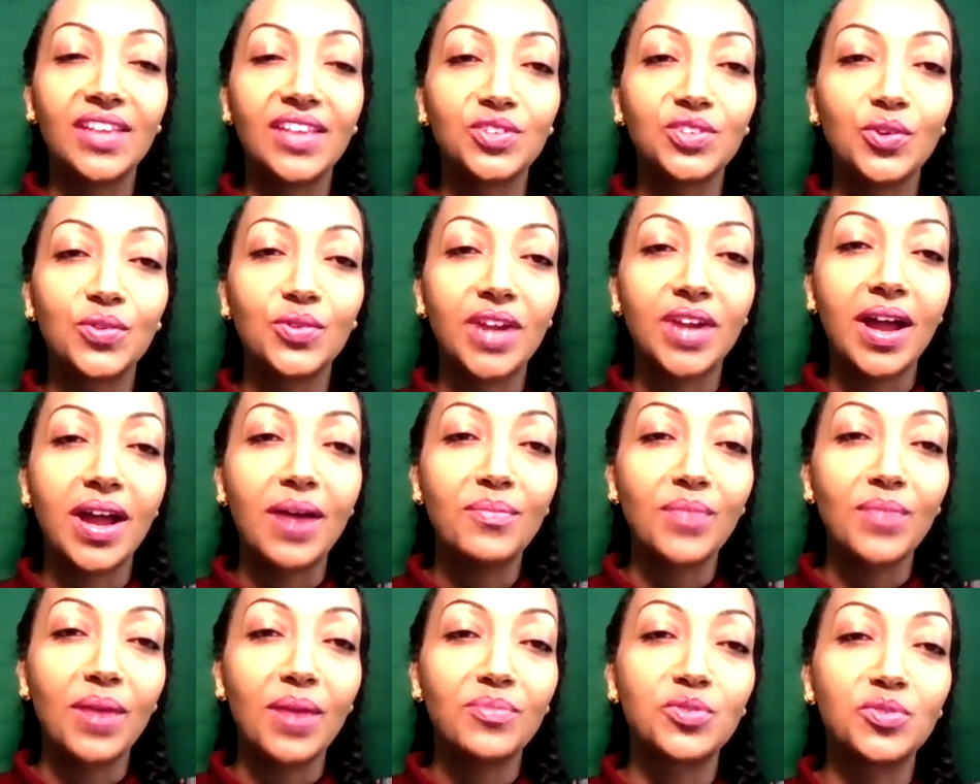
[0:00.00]
And so what
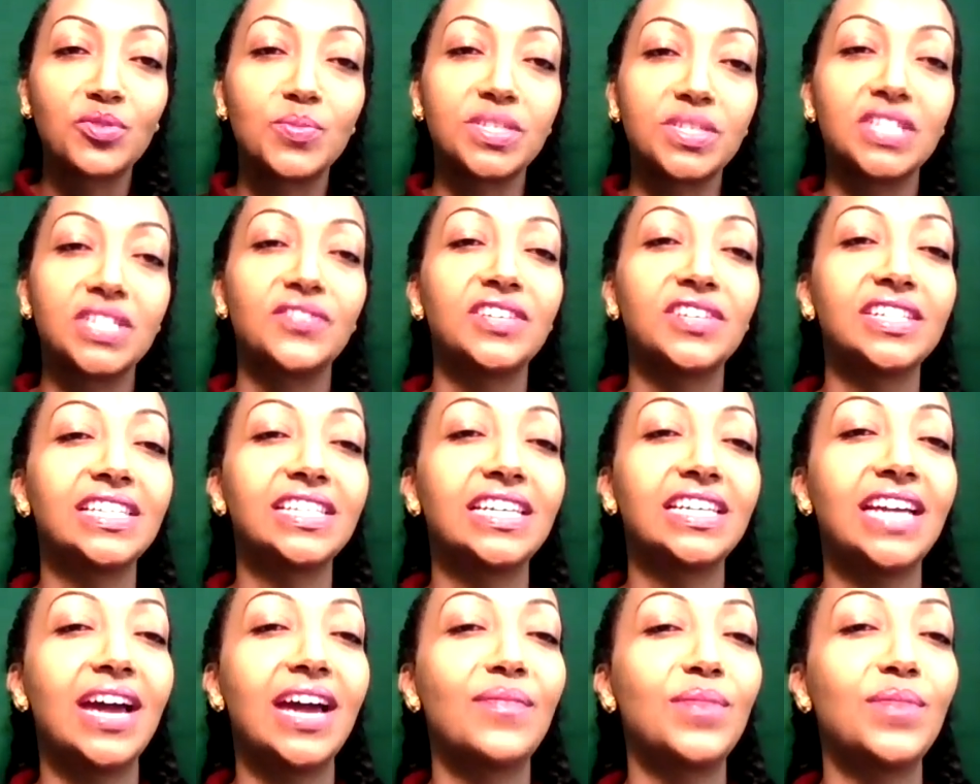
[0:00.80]
I'm
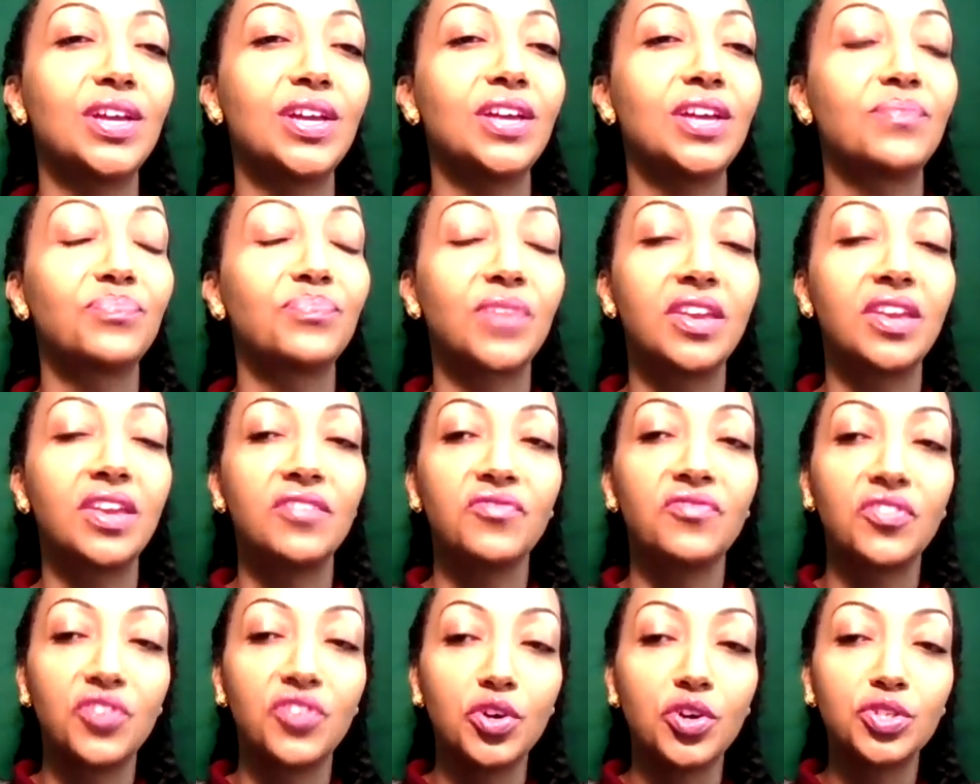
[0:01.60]
specifically,
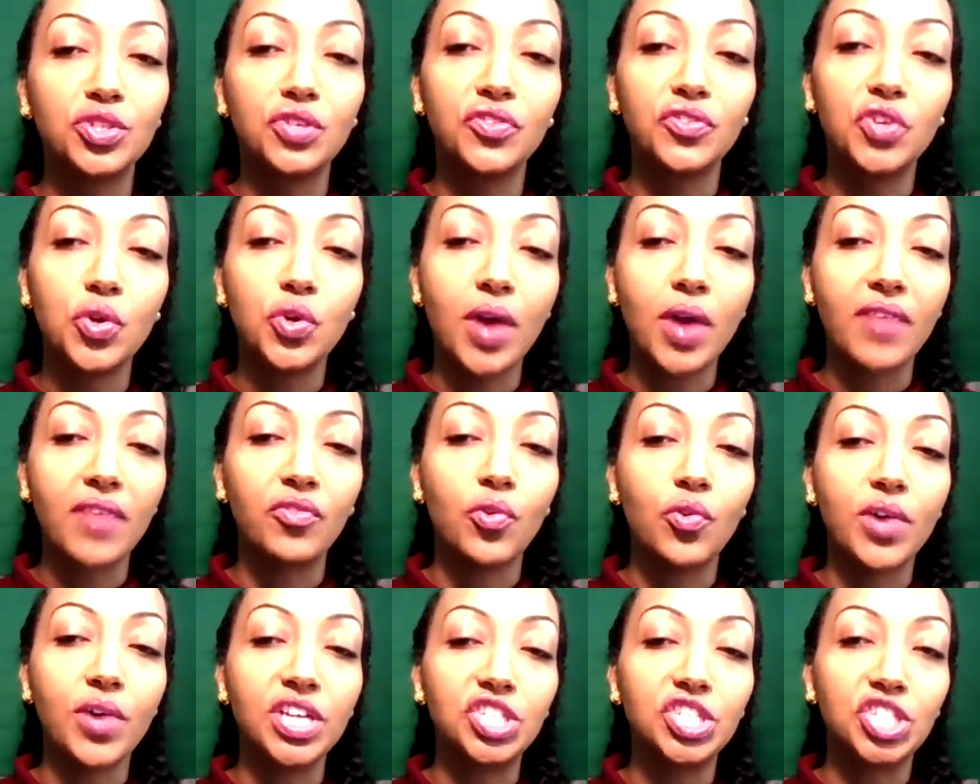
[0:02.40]
and those of you who
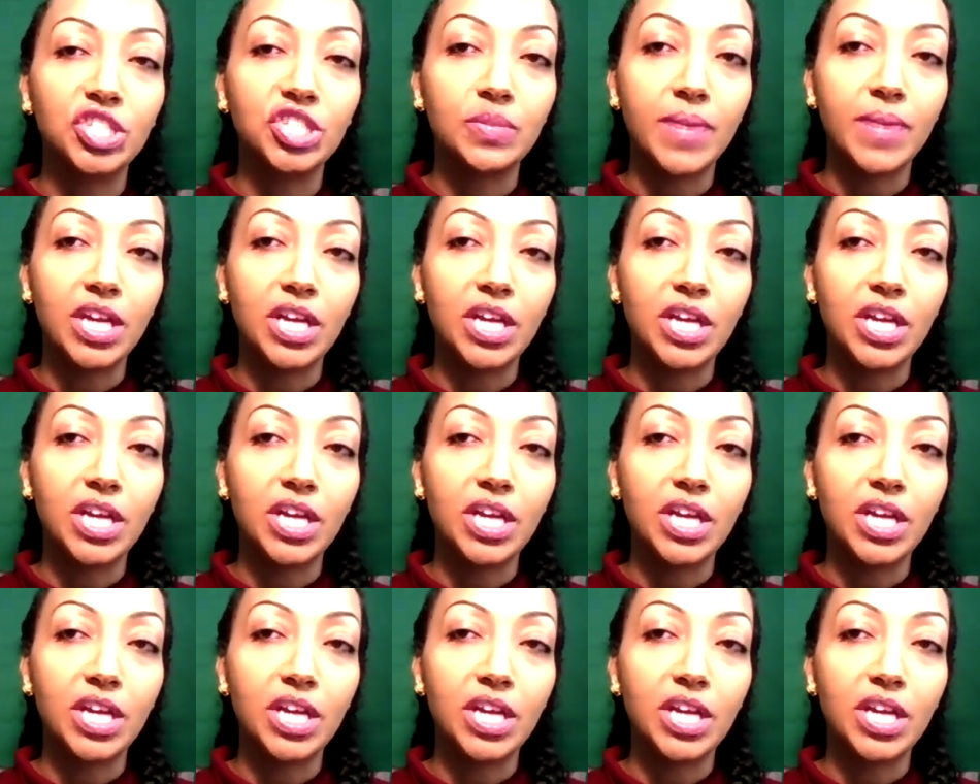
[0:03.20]
have questions,